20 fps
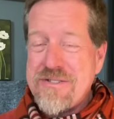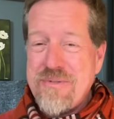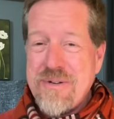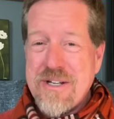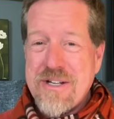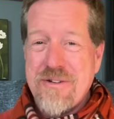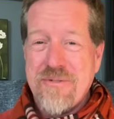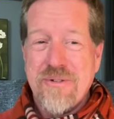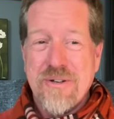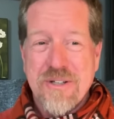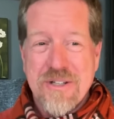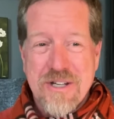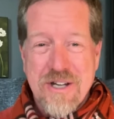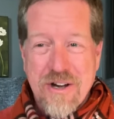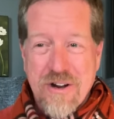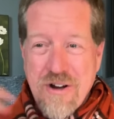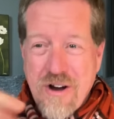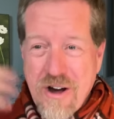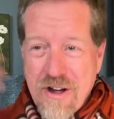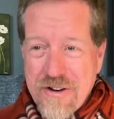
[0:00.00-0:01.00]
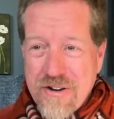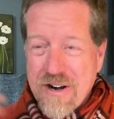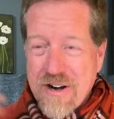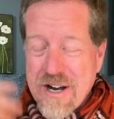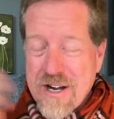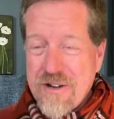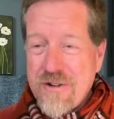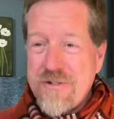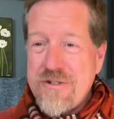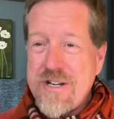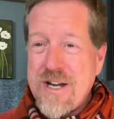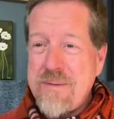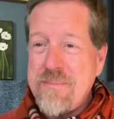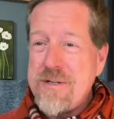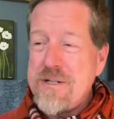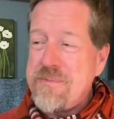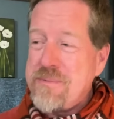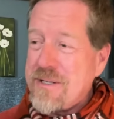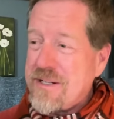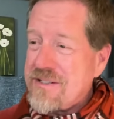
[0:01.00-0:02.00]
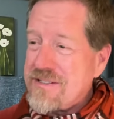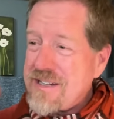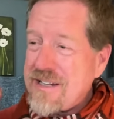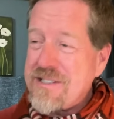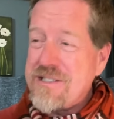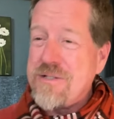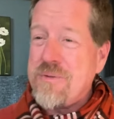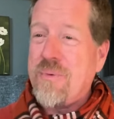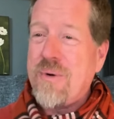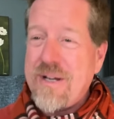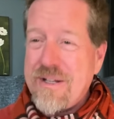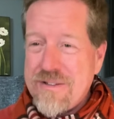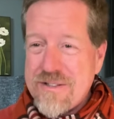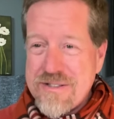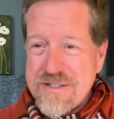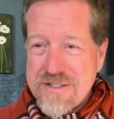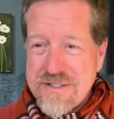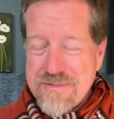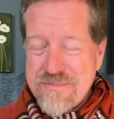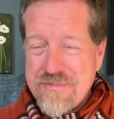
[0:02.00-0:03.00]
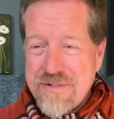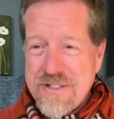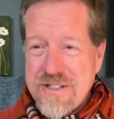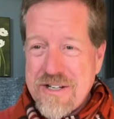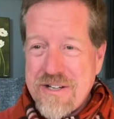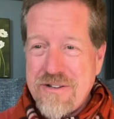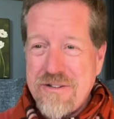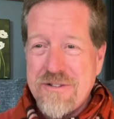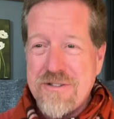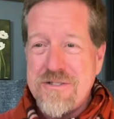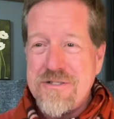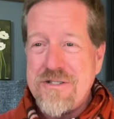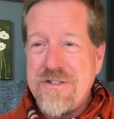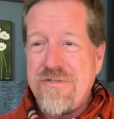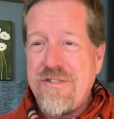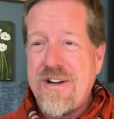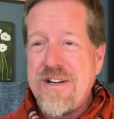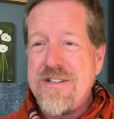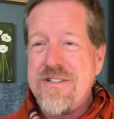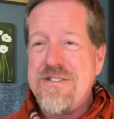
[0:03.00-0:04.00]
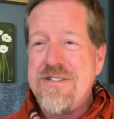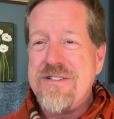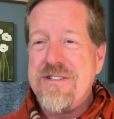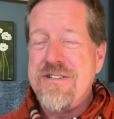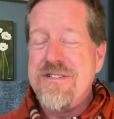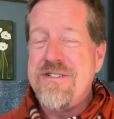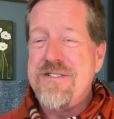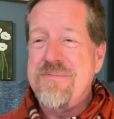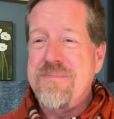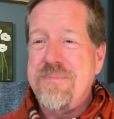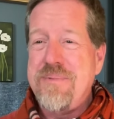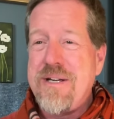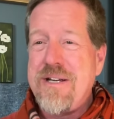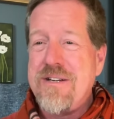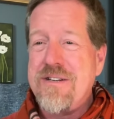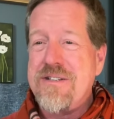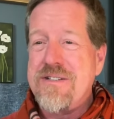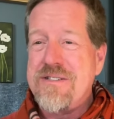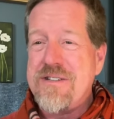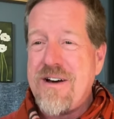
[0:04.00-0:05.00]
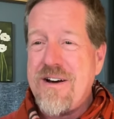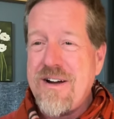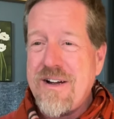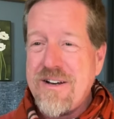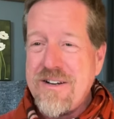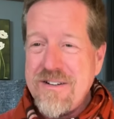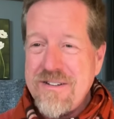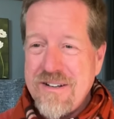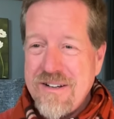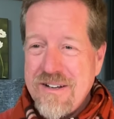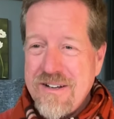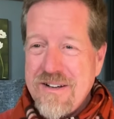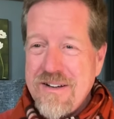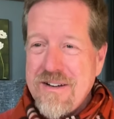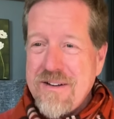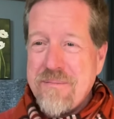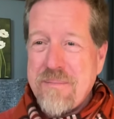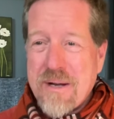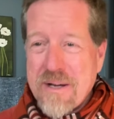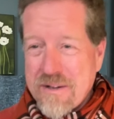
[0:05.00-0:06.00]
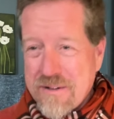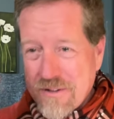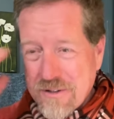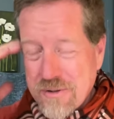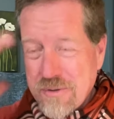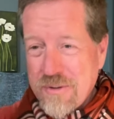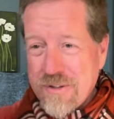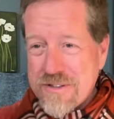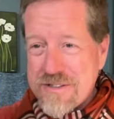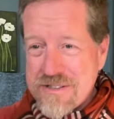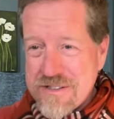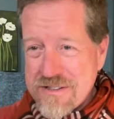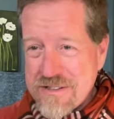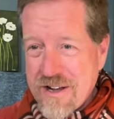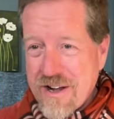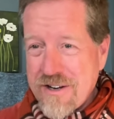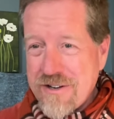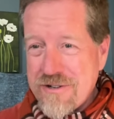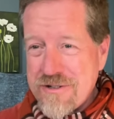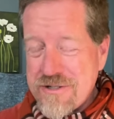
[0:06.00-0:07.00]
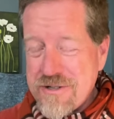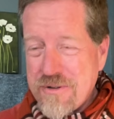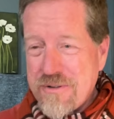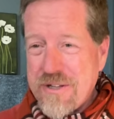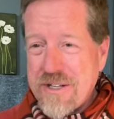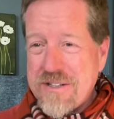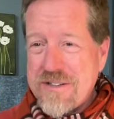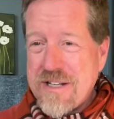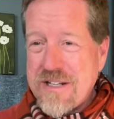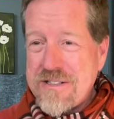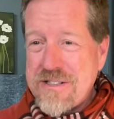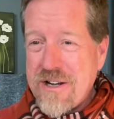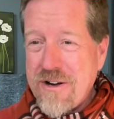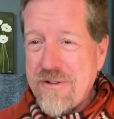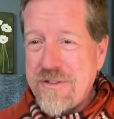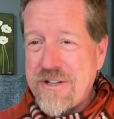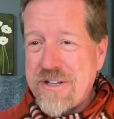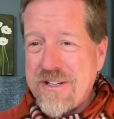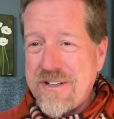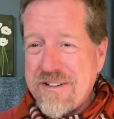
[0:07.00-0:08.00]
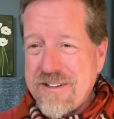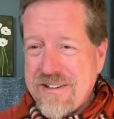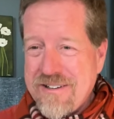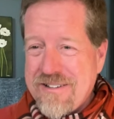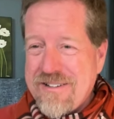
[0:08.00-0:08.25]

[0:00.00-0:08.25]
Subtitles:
We can really get caught echo chambers because that's the way this ridiculous device is being designed by clueless designers who think that's healthy,